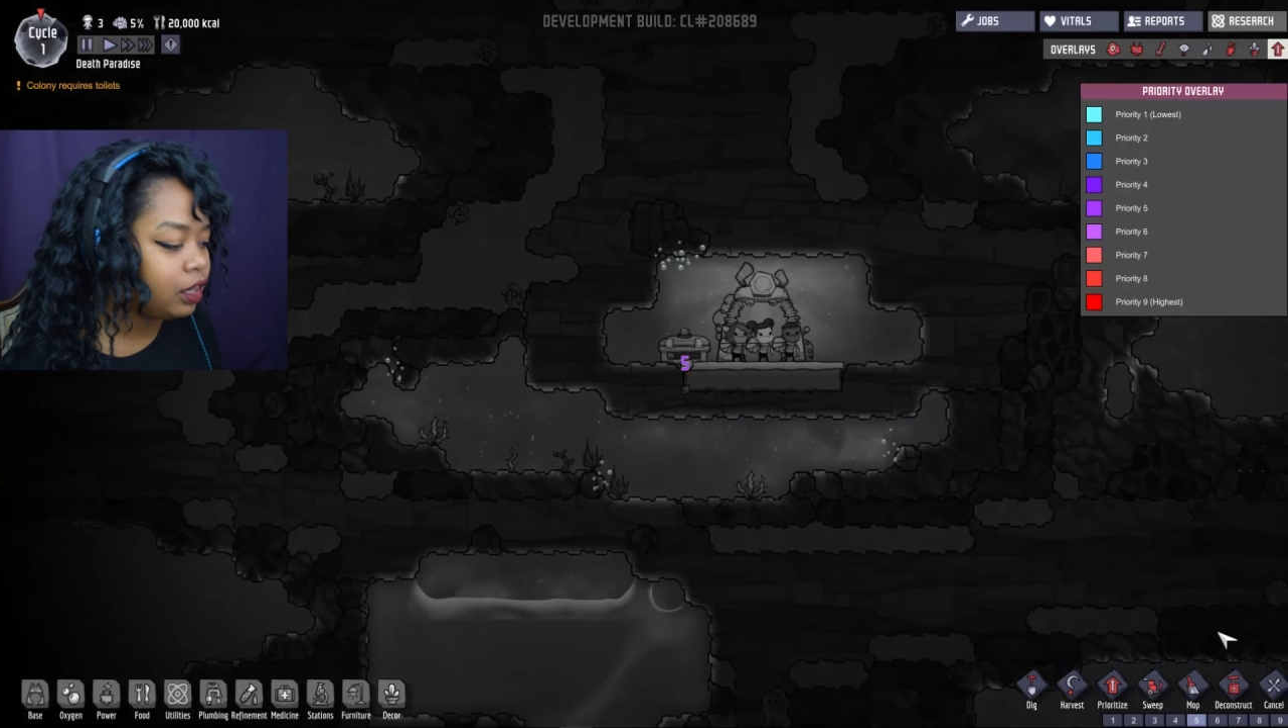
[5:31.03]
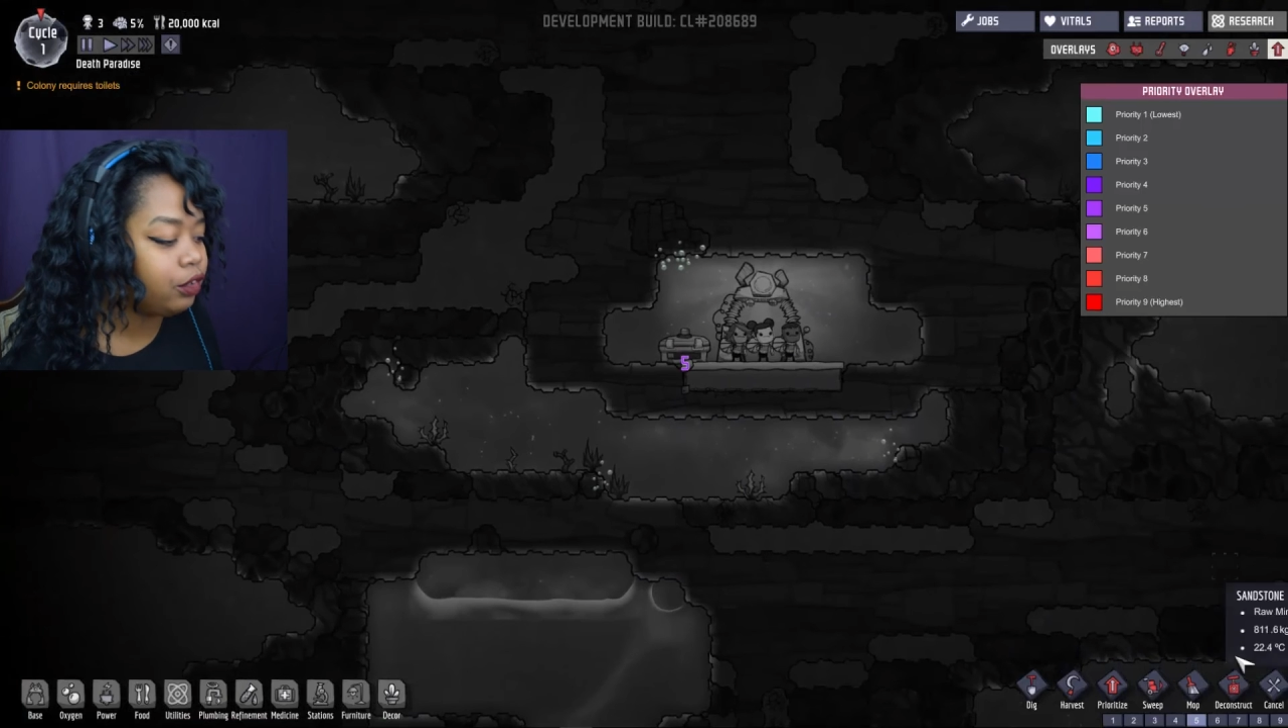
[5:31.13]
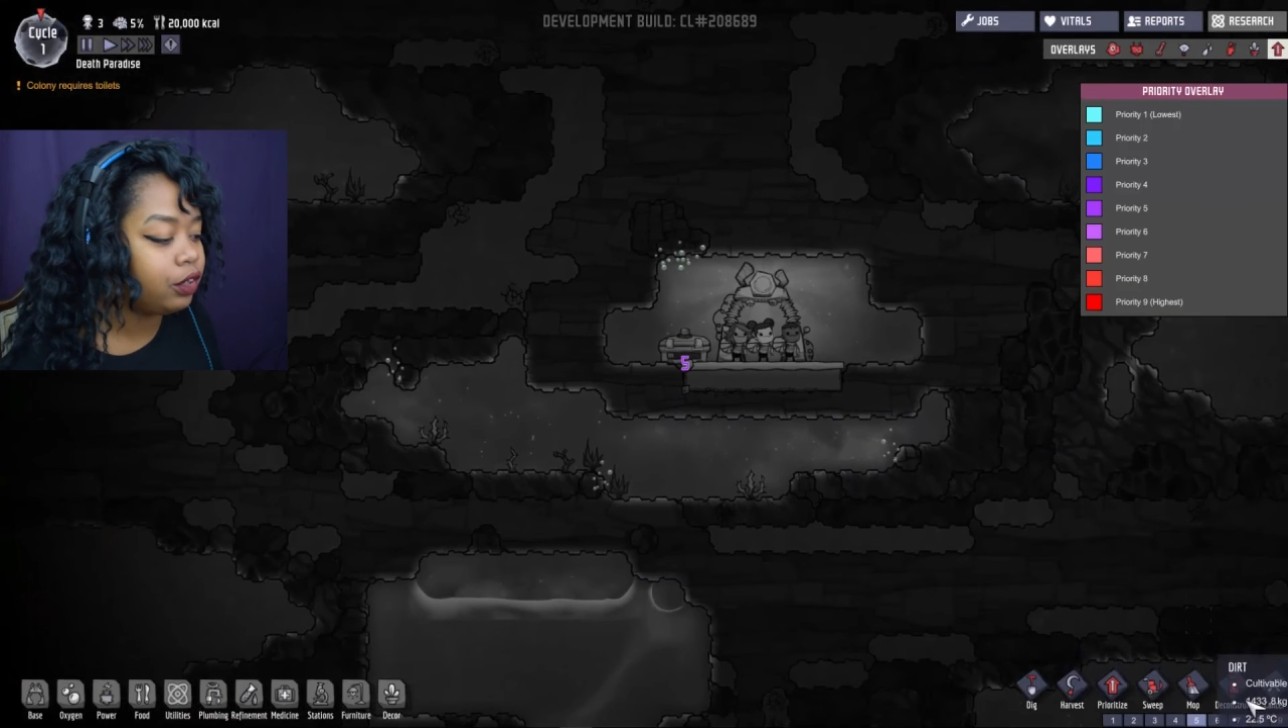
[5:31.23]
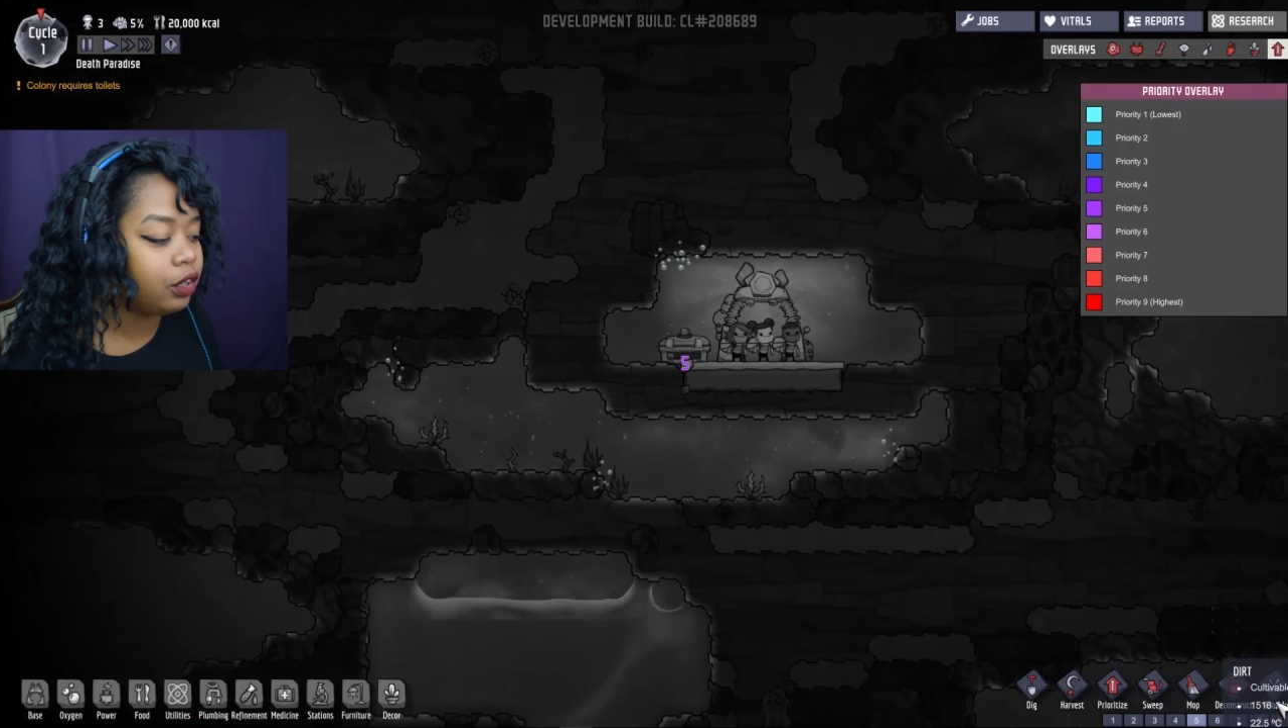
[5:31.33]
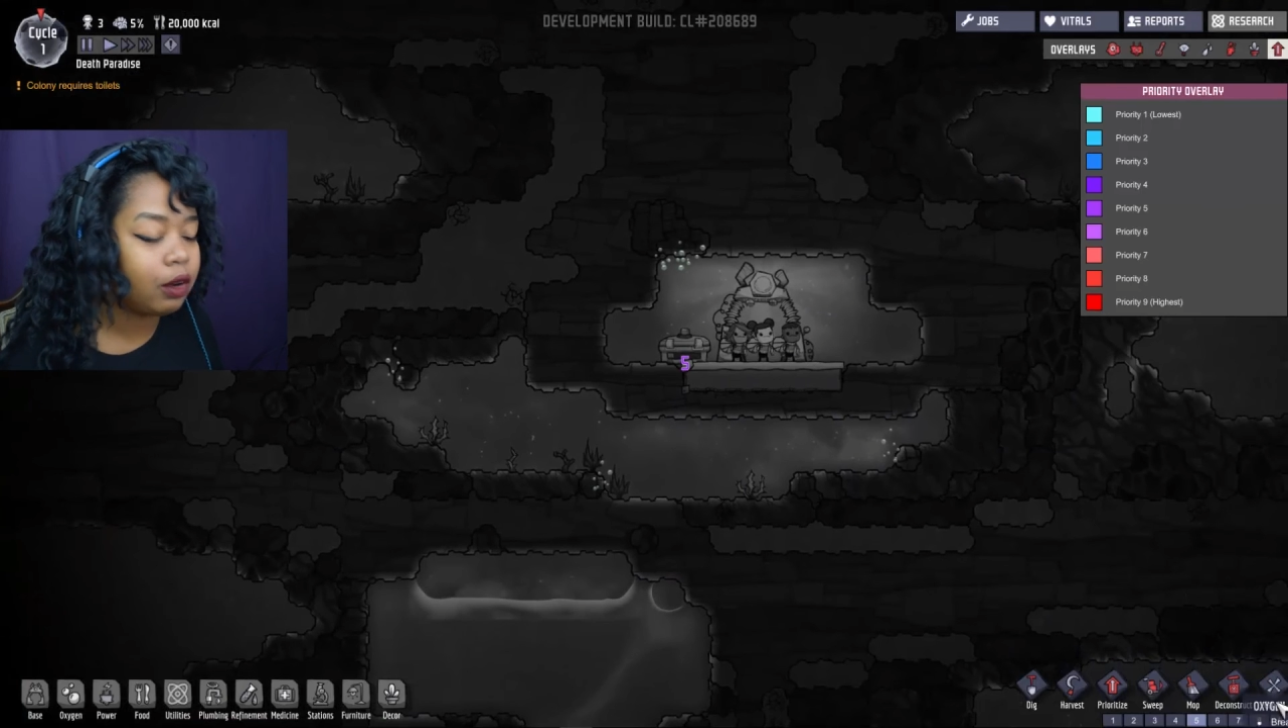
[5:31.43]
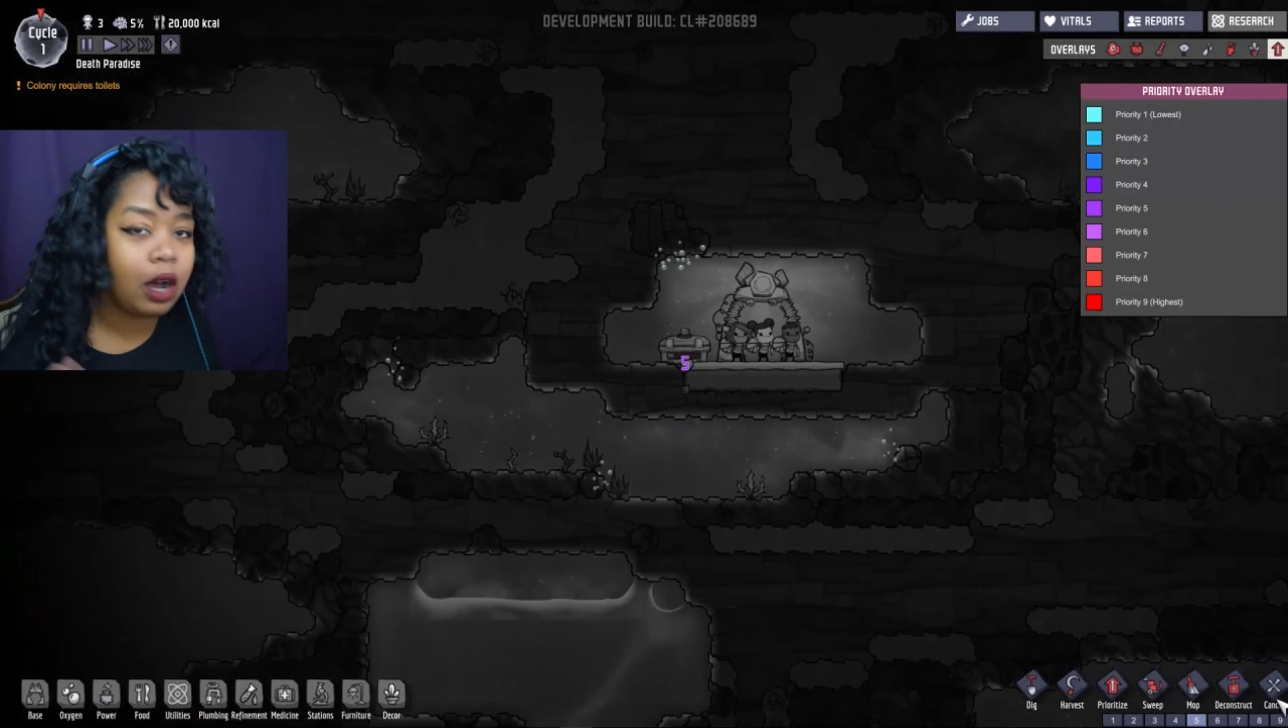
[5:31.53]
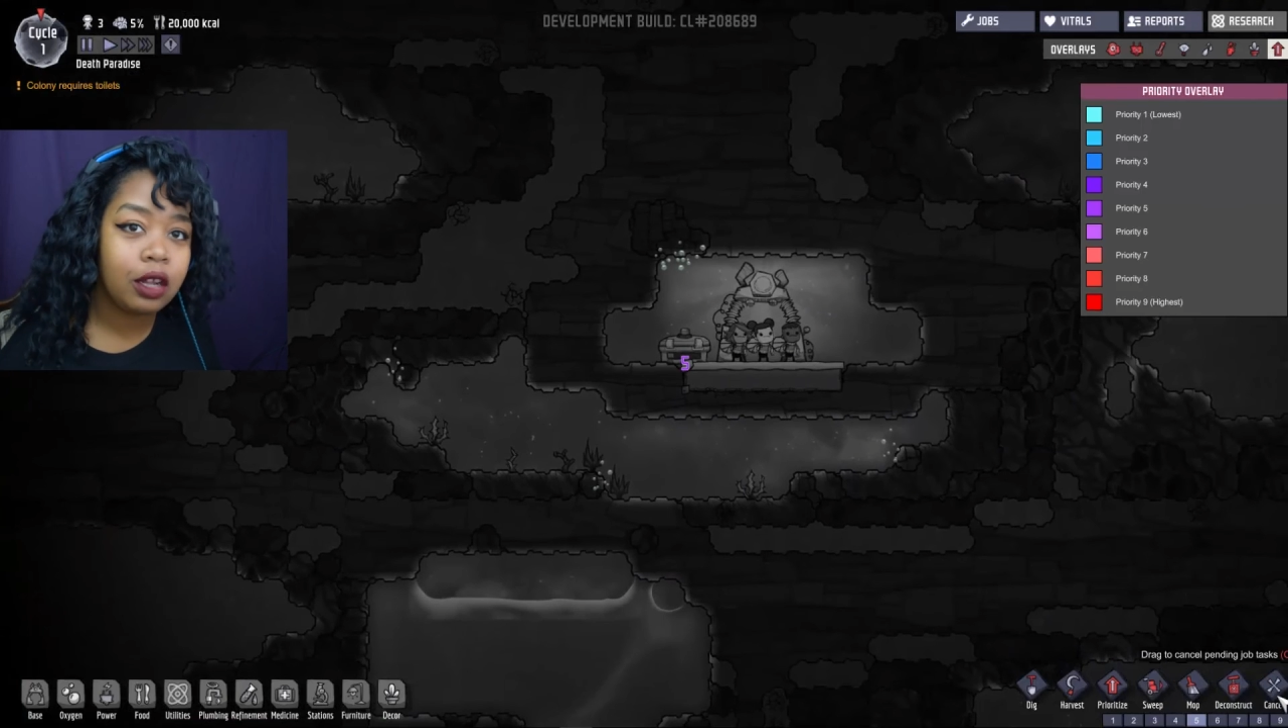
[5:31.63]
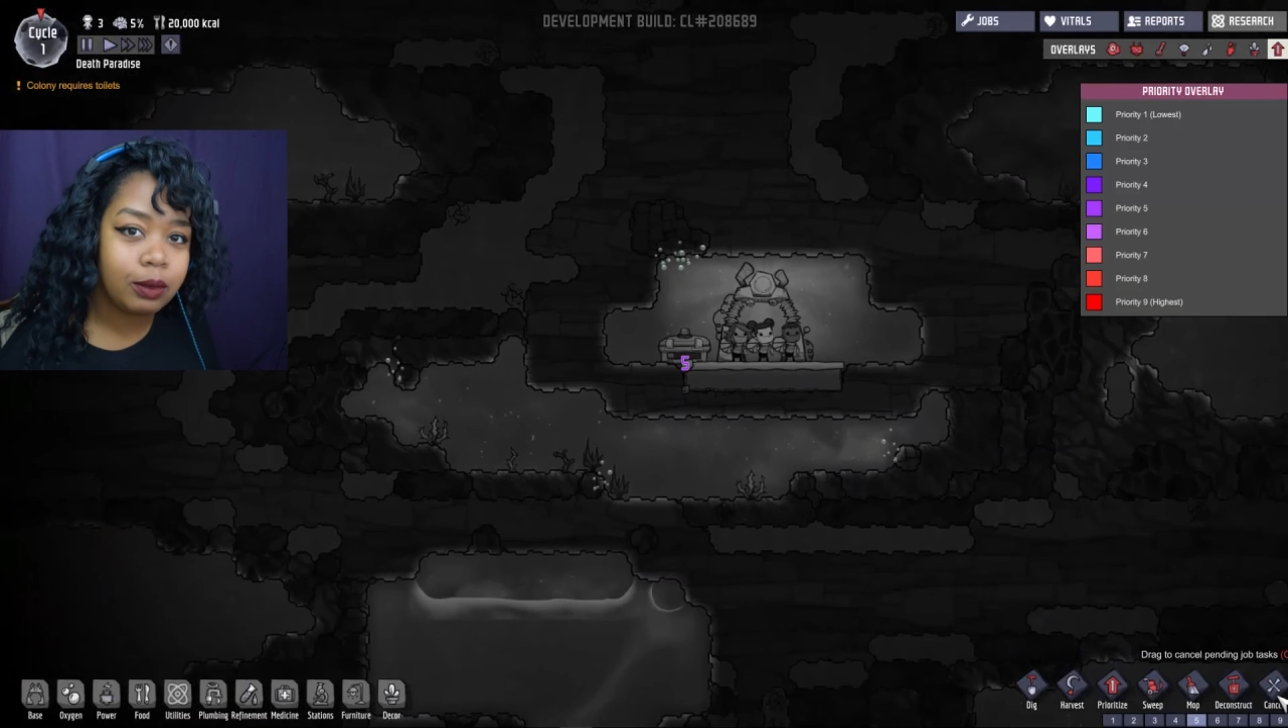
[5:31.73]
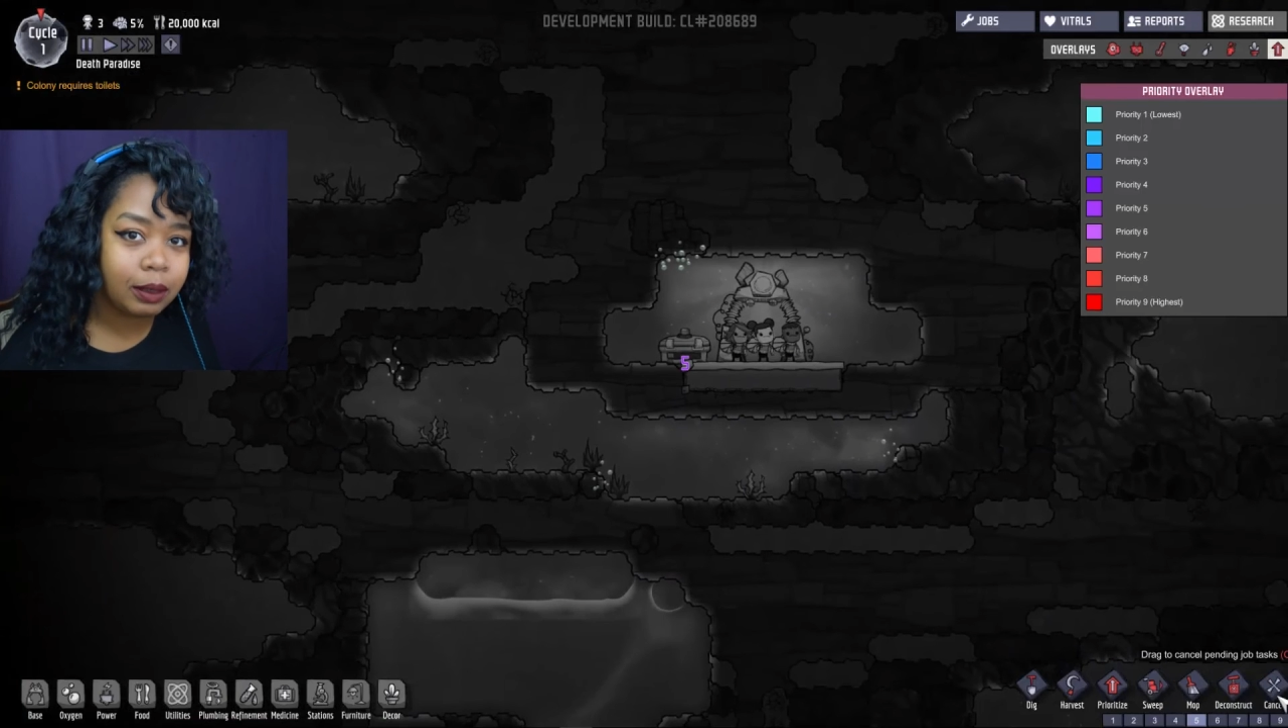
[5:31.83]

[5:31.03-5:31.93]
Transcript: You can go all the